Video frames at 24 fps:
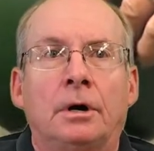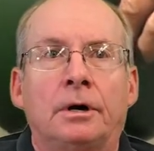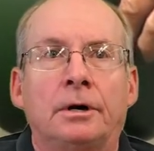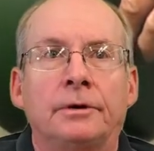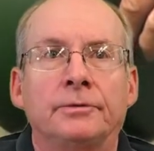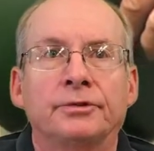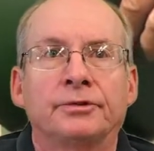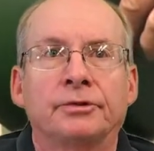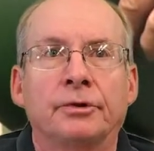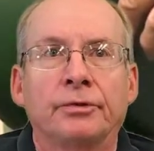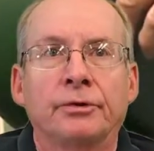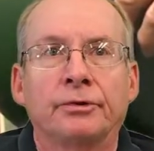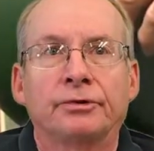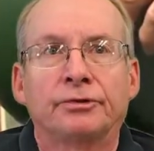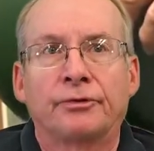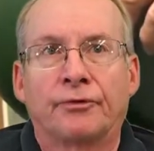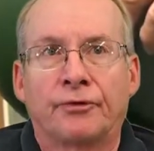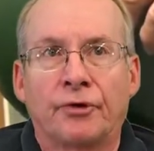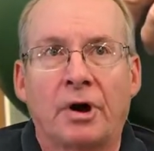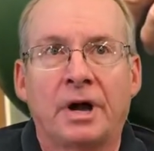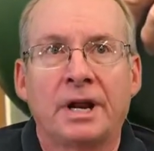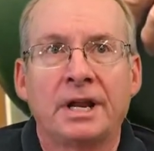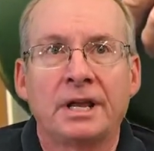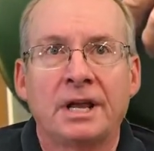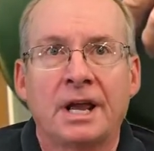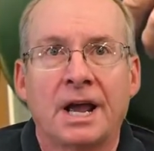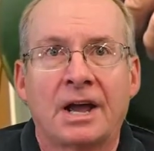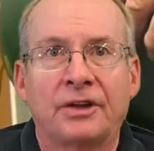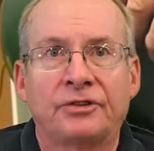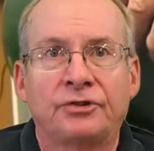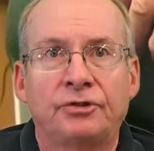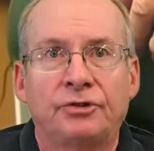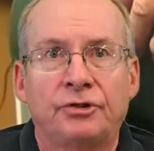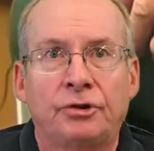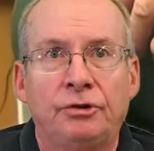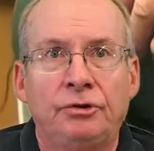So there's a variety of
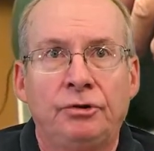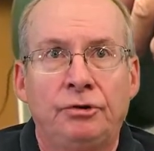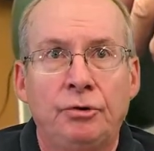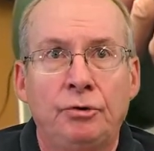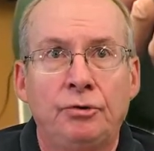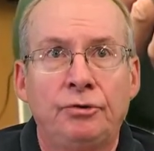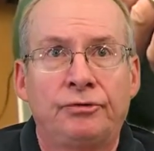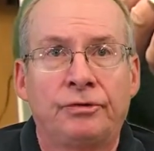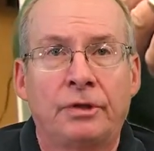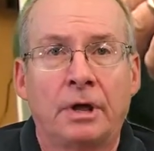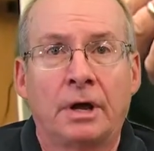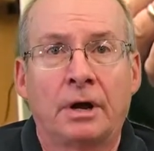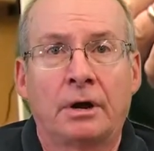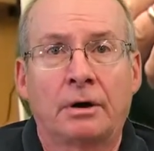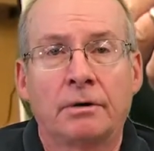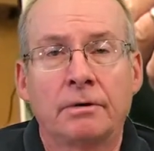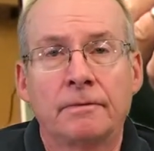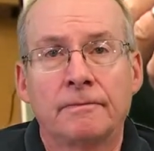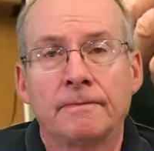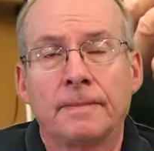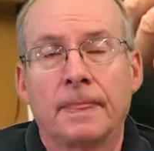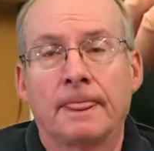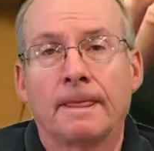gases you can use there.